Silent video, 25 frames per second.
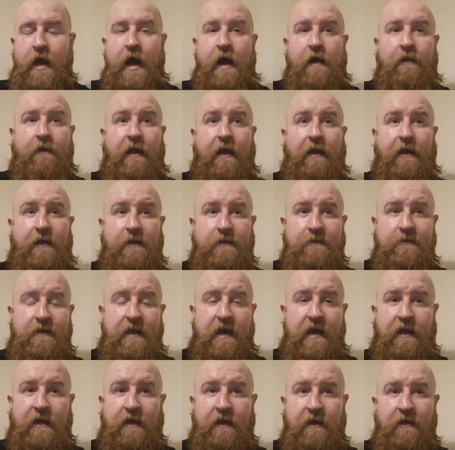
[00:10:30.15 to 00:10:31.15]
And like I
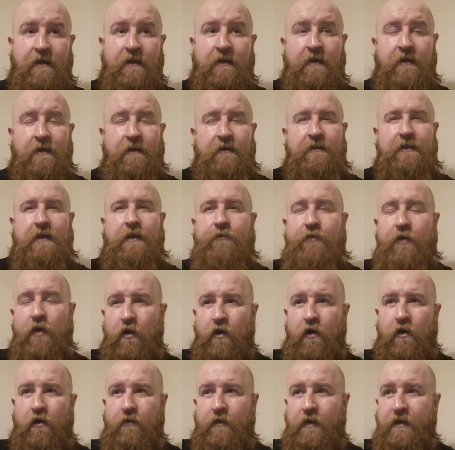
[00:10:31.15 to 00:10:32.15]
say, if
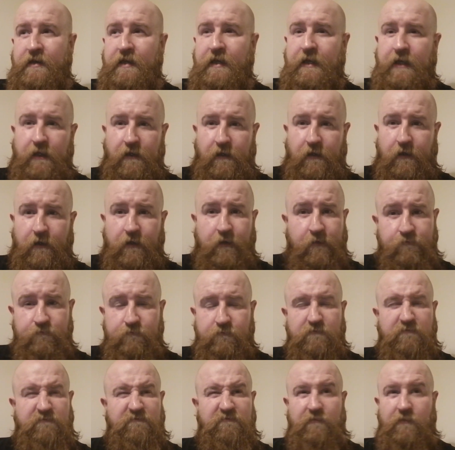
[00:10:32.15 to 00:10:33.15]
you're a dealer,
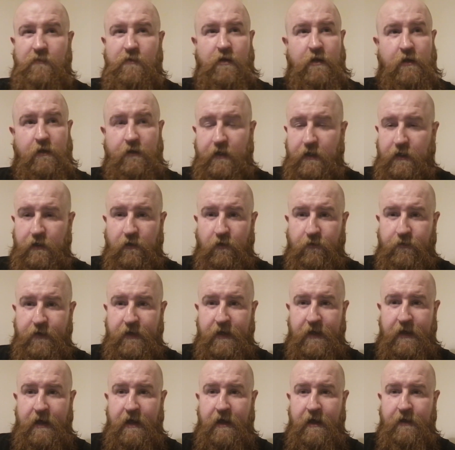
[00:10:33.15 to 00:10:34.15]
you're
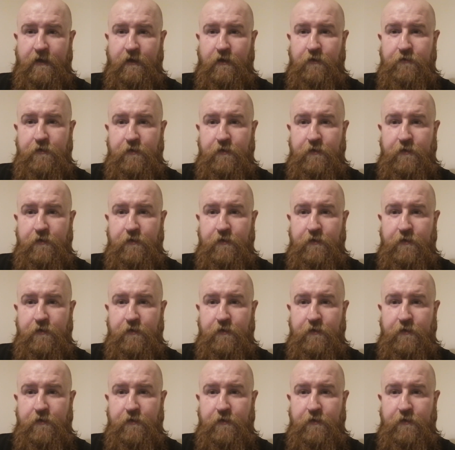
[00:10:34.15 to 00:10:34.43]
loving it, aren't you?